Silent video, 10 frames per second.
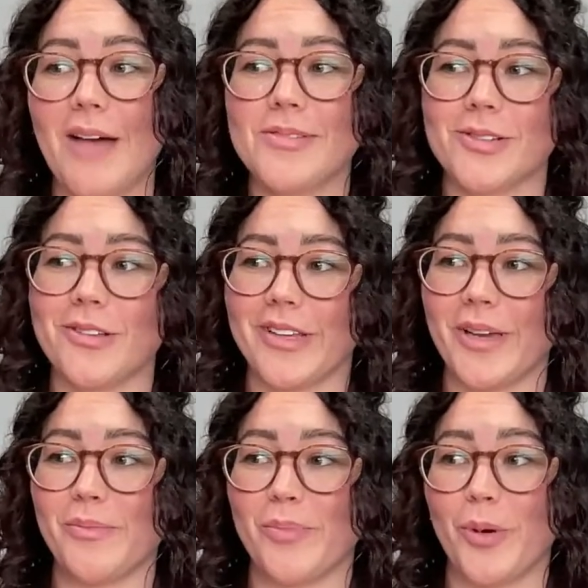
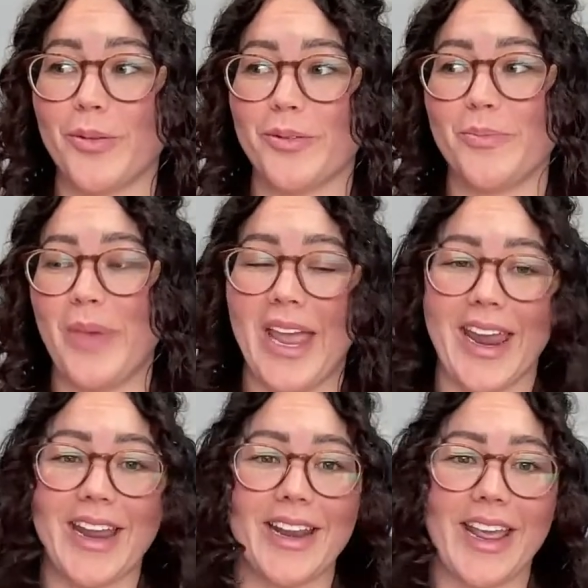absolutely, both
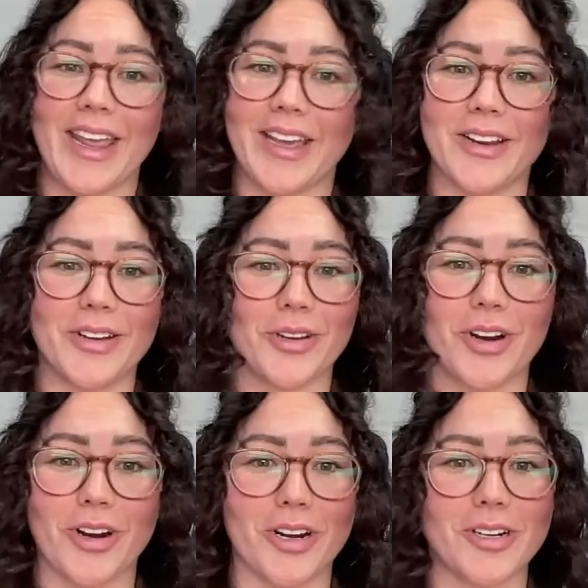paid and
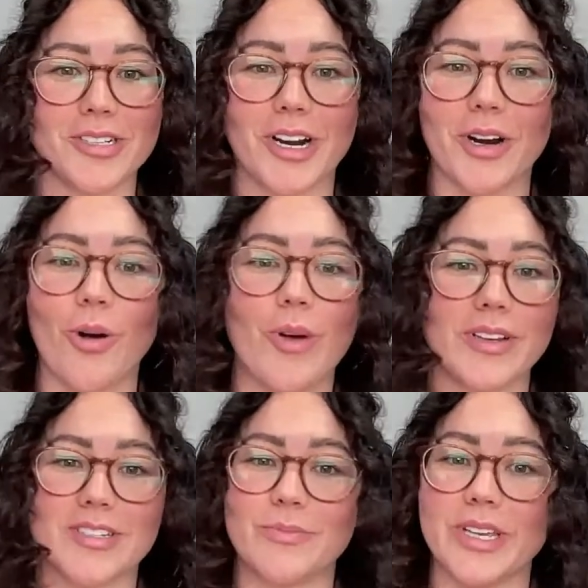earned are
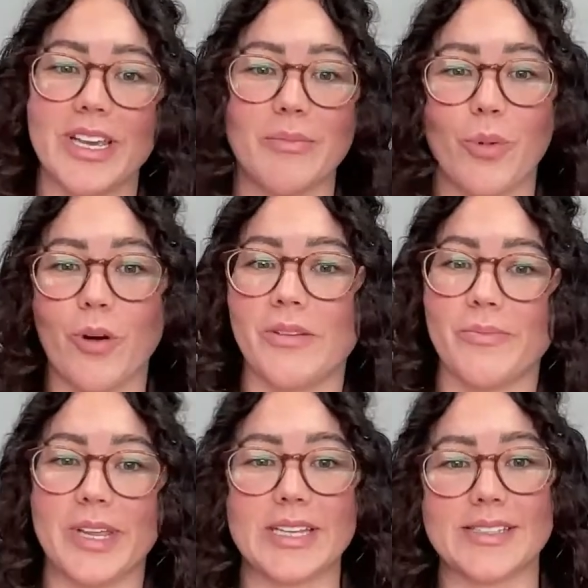going to be
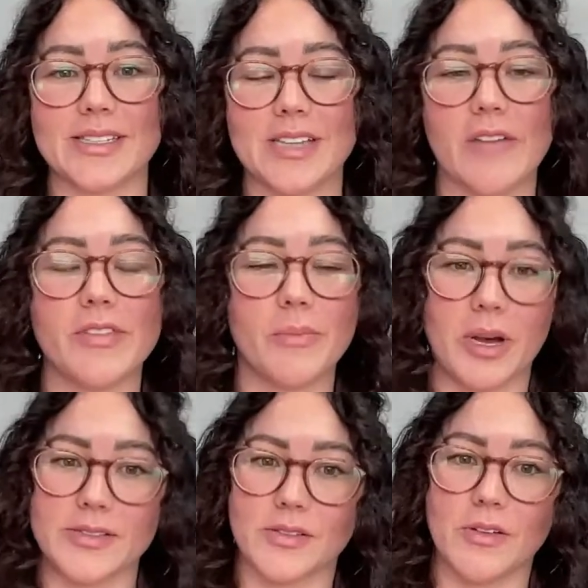important pieces of the
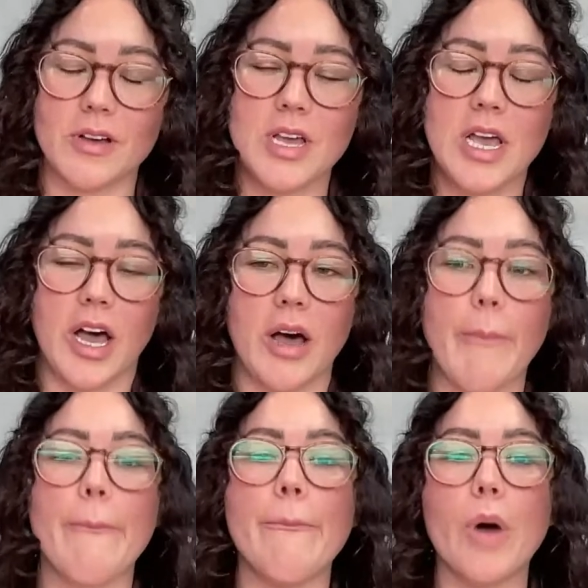puzzle.
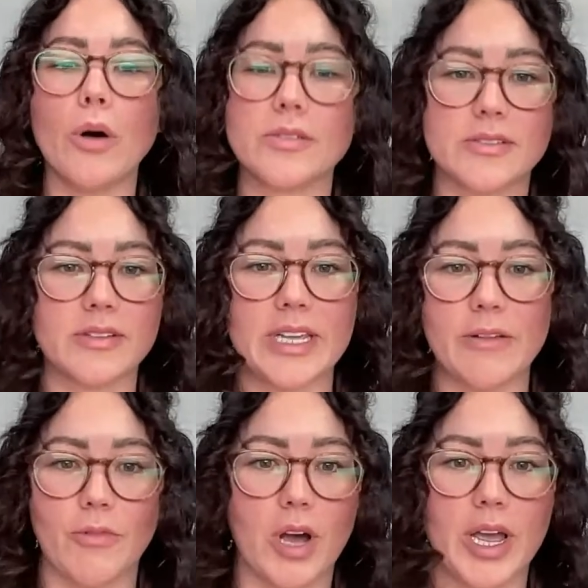Um,
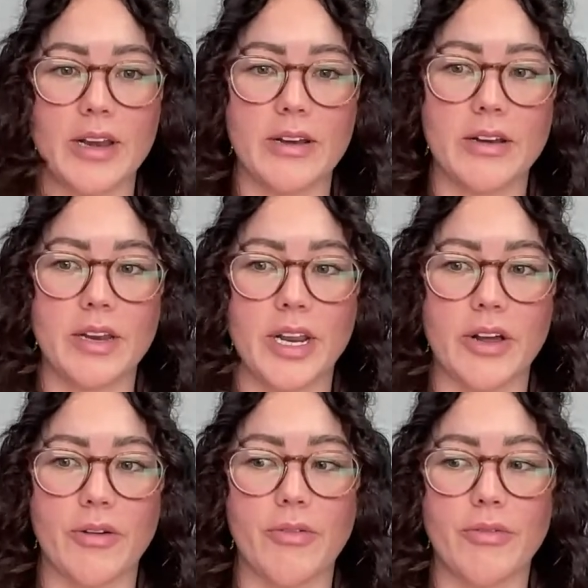mostly, what you
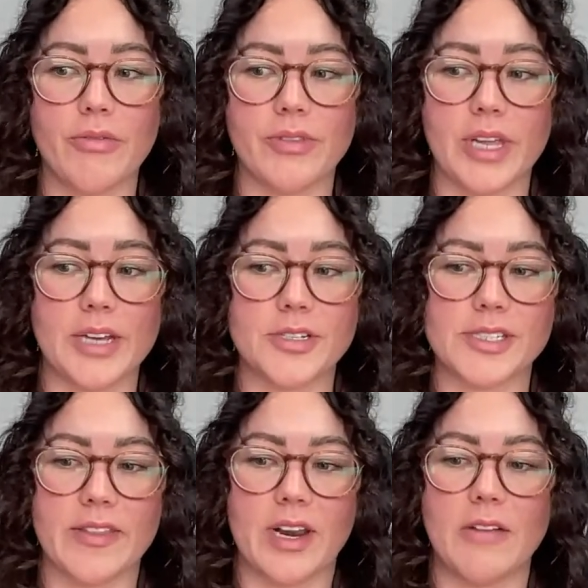know the
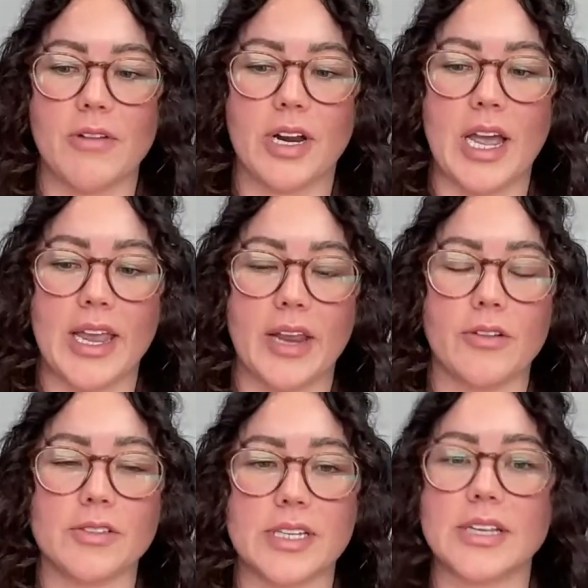agency that I work at
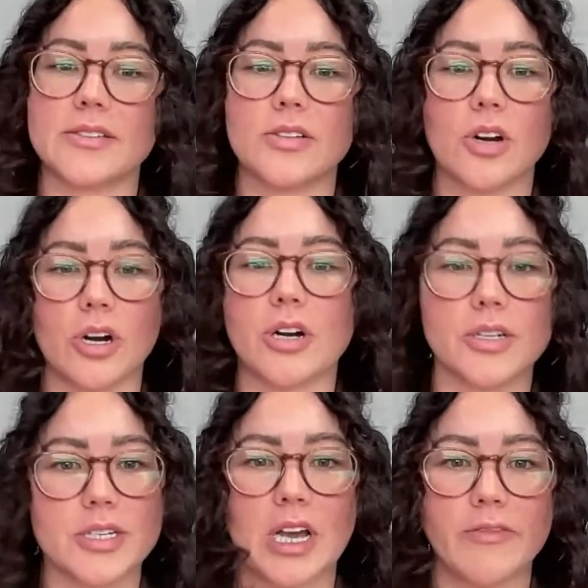handles is
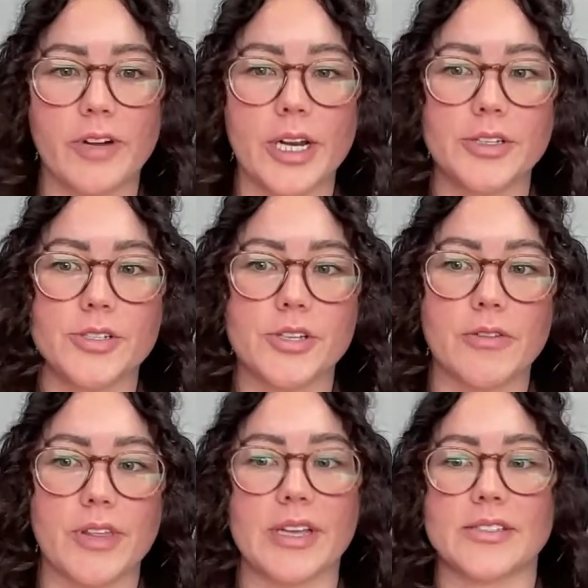earned coverage,
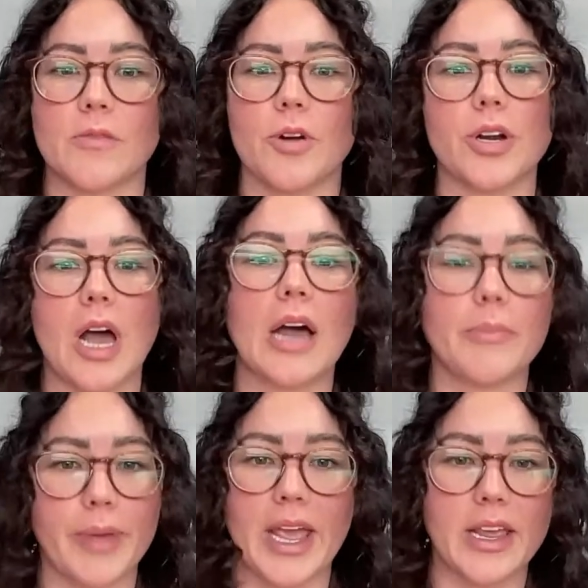so things that we're
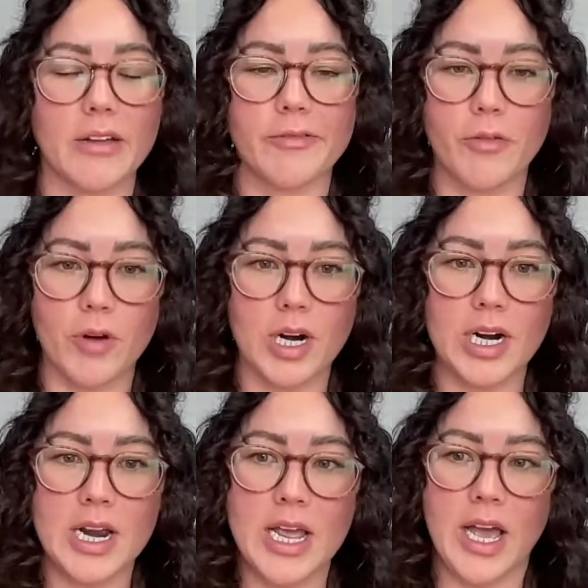not paying
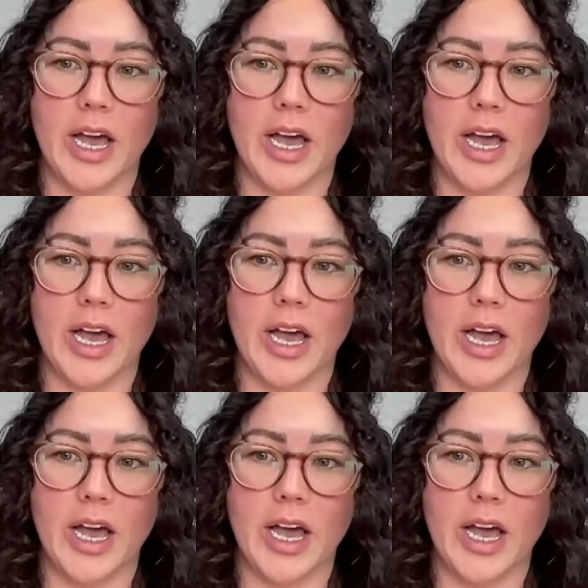for,